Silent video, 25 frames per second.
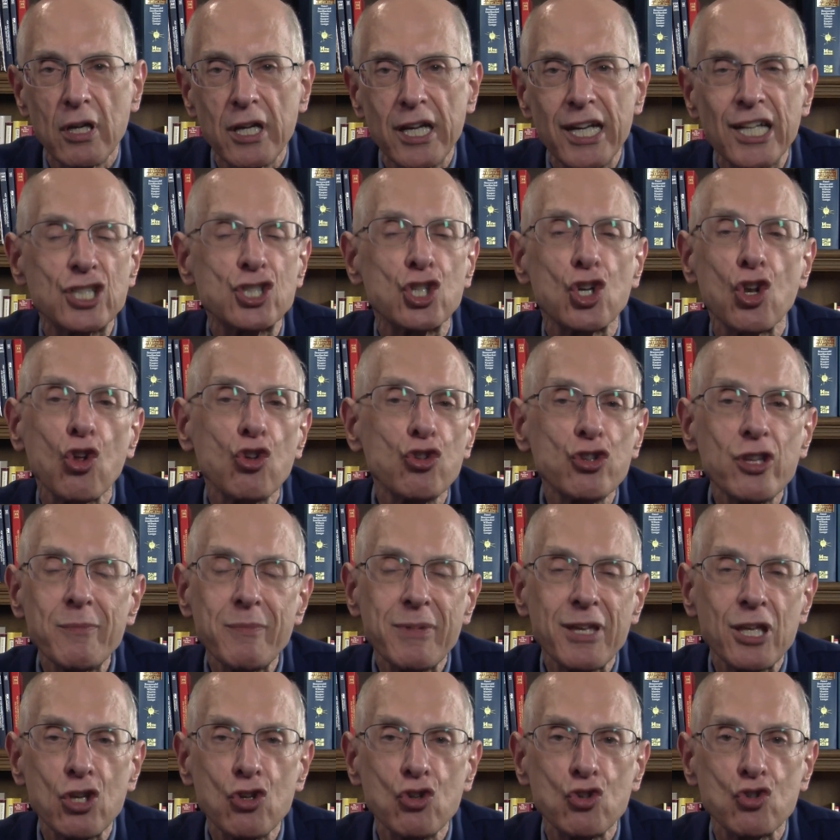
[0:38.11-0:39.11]
It should only
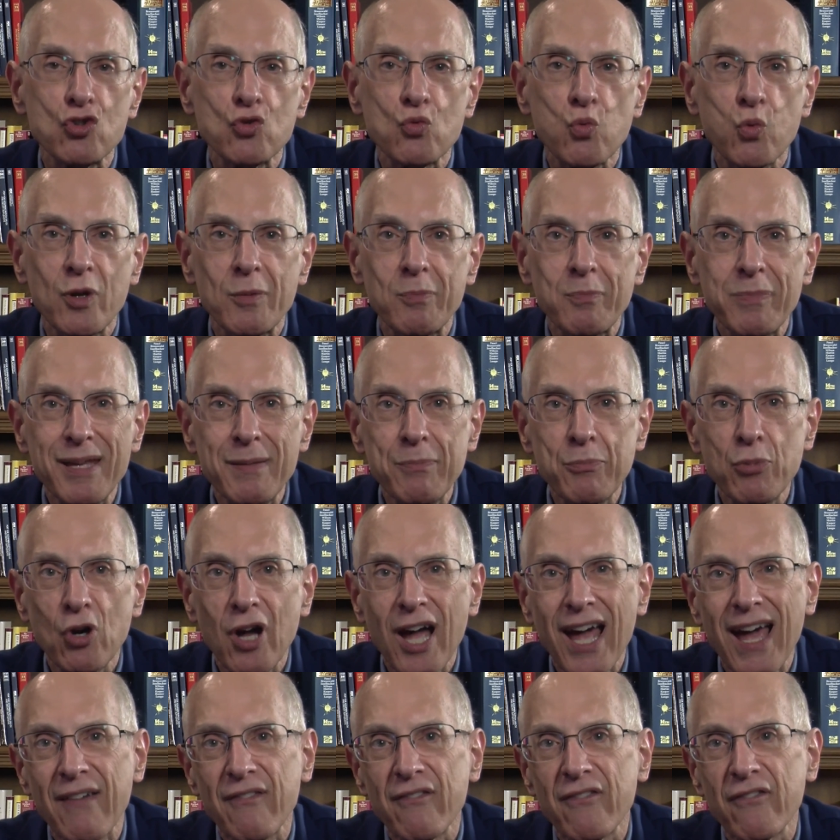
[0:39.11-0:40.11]
be used when people
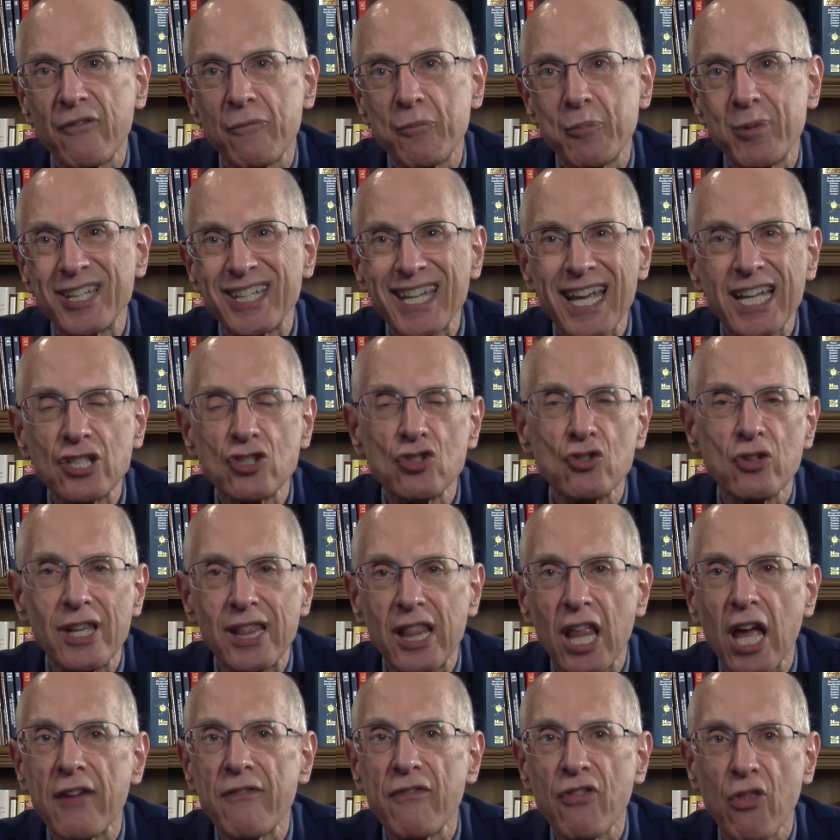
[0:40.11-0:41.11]
have potentially
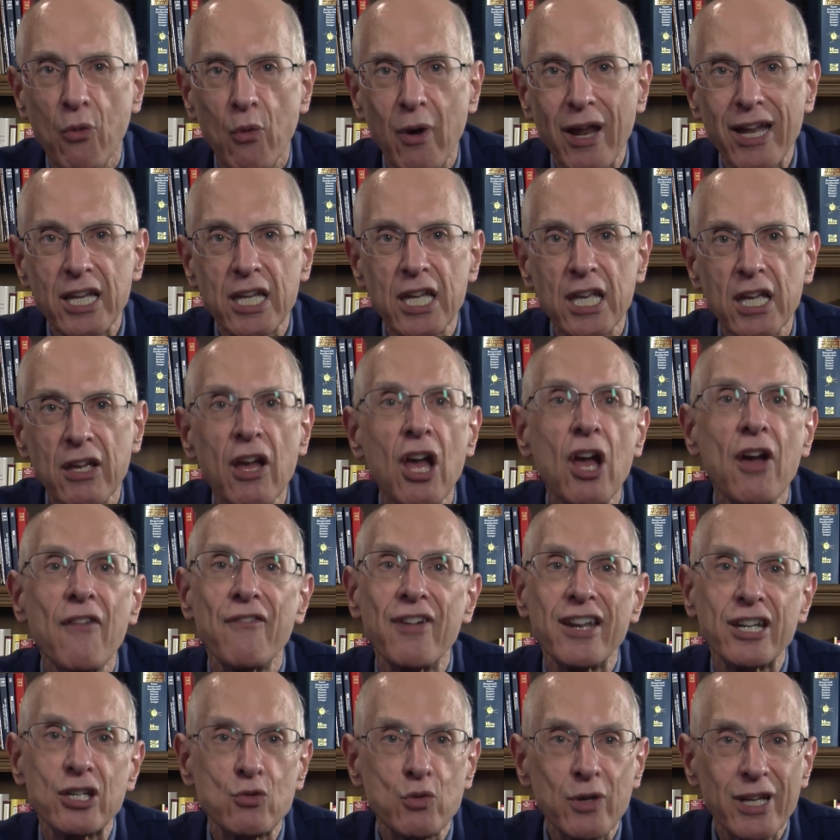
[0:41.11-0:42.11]
life-threatening
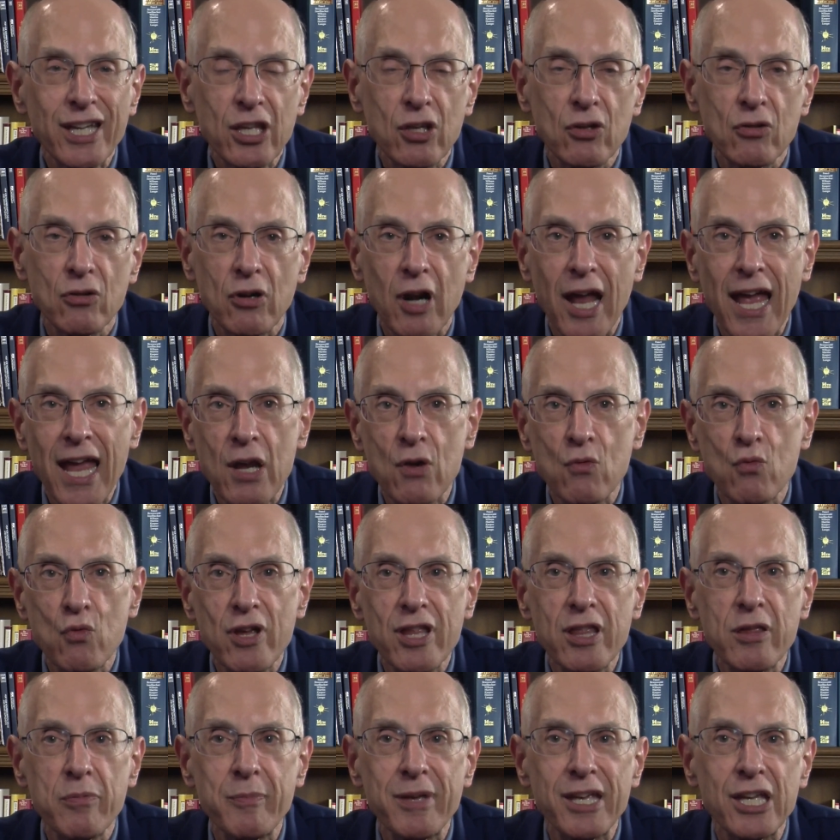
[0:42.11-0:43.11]
ventricular
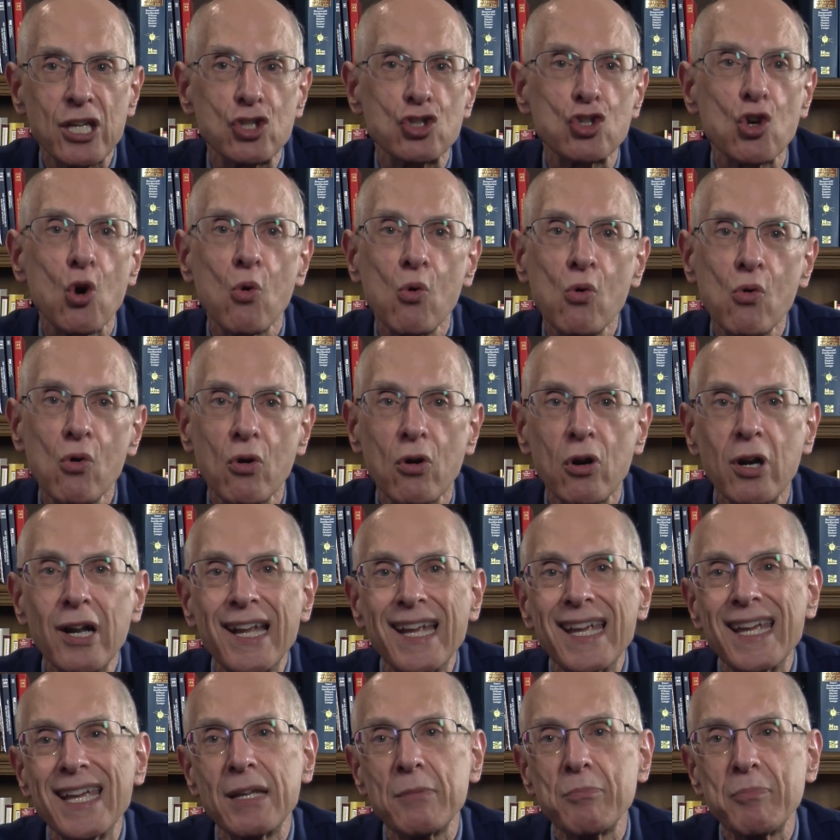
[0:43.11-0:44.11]
arrhythmias or
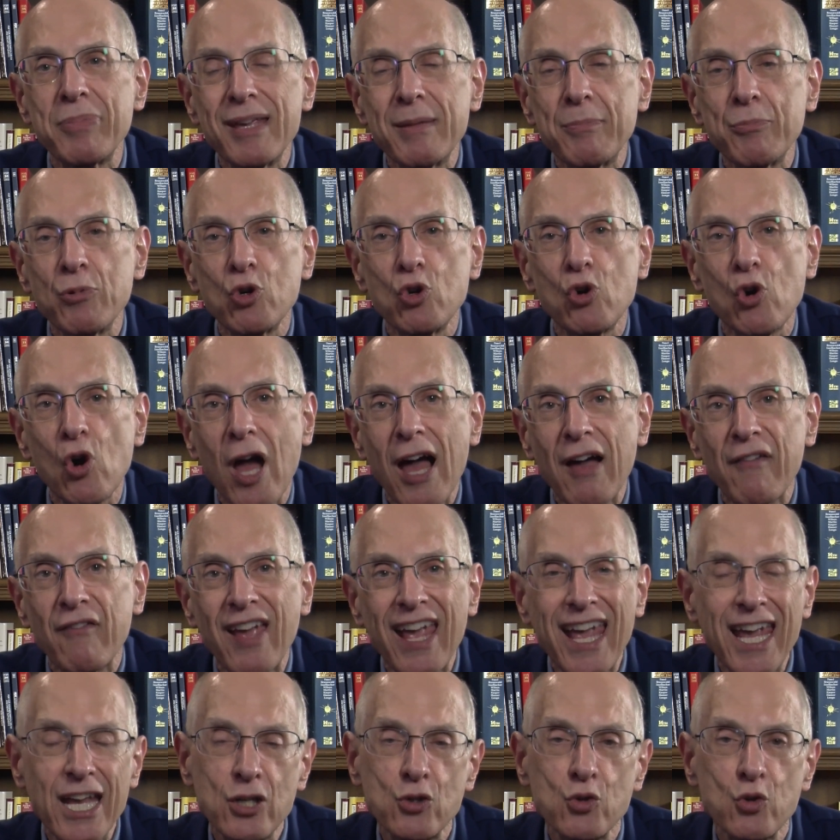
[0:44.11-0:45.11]
in people who
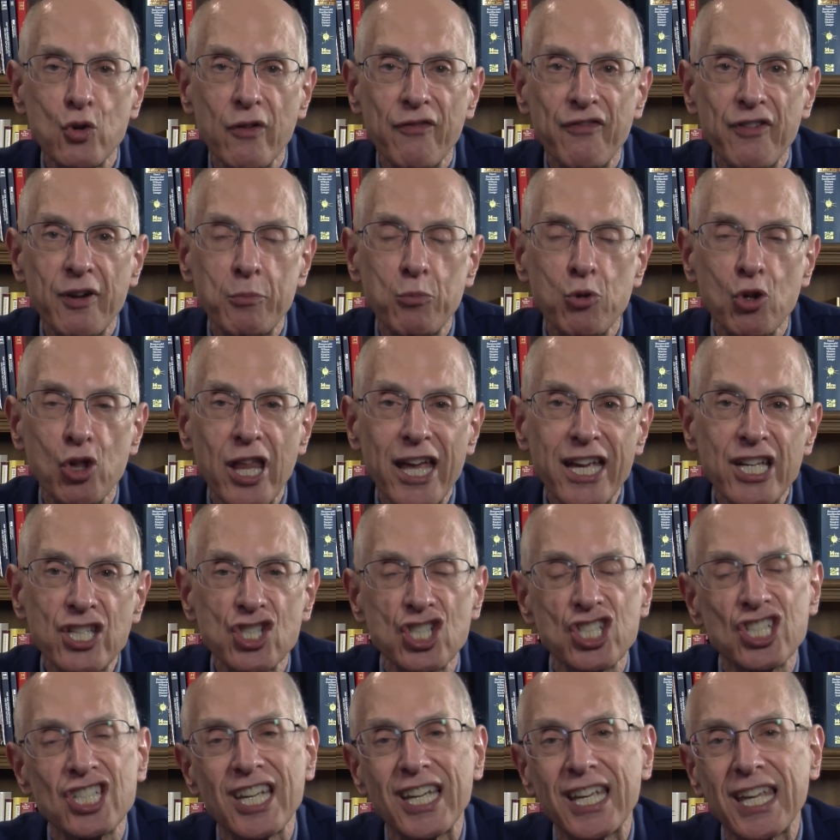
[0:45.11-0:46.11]
have atrial
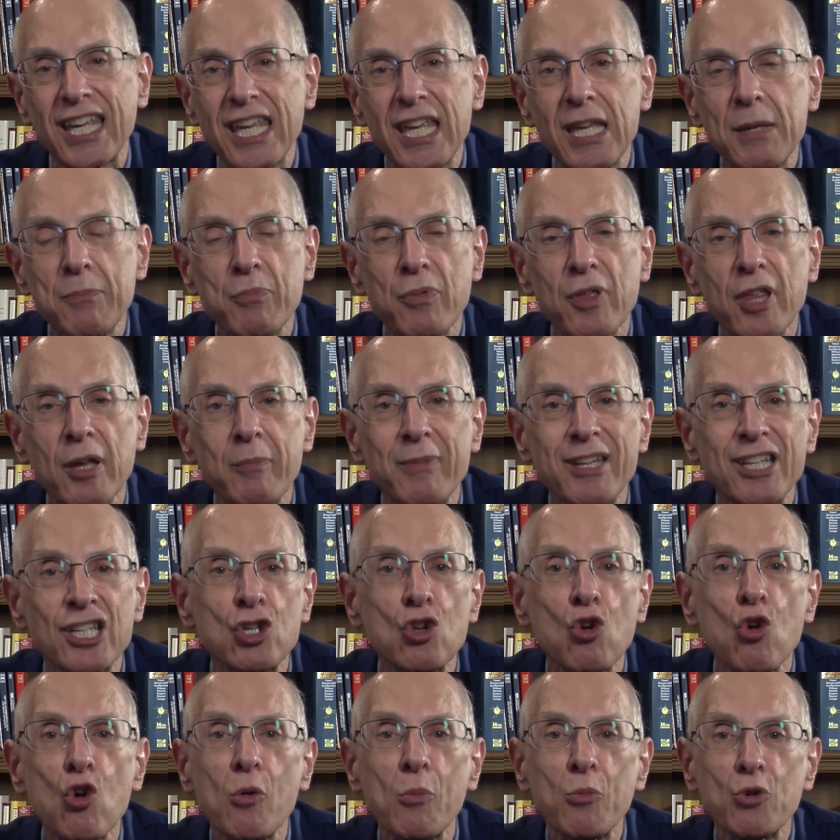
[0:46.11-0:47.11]
fibrillation to keep them in
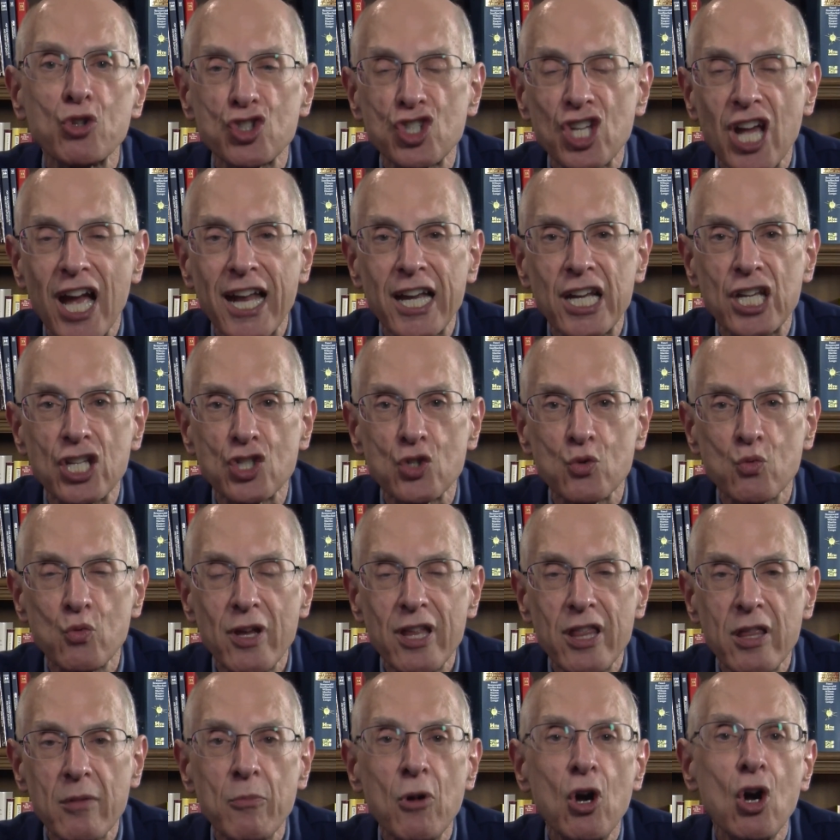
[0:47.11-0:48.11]
normal sinus
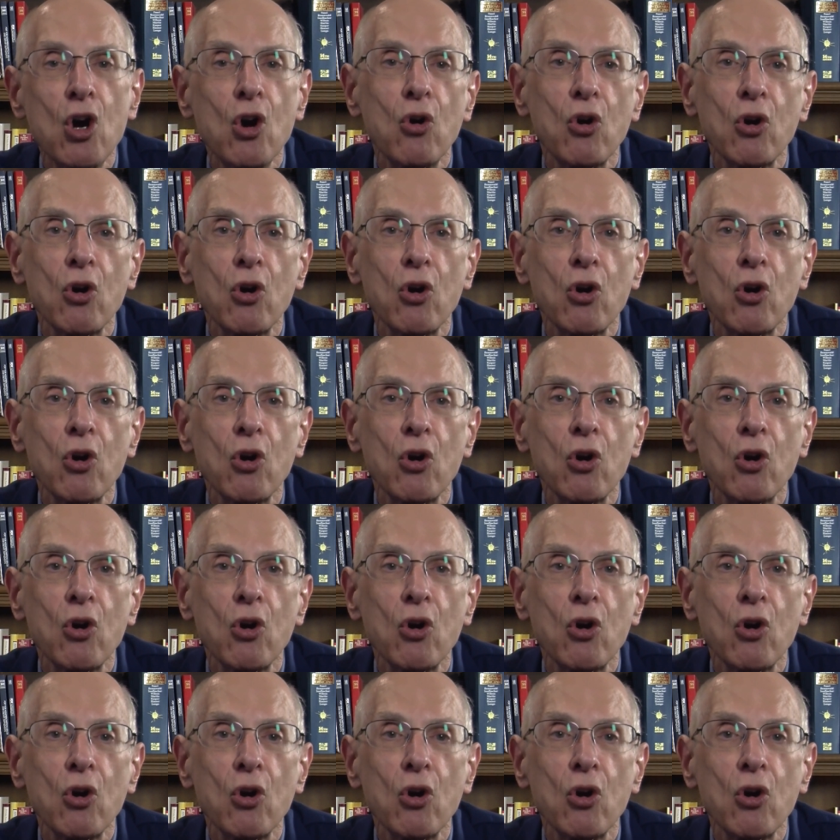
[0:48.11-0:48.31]
rhythm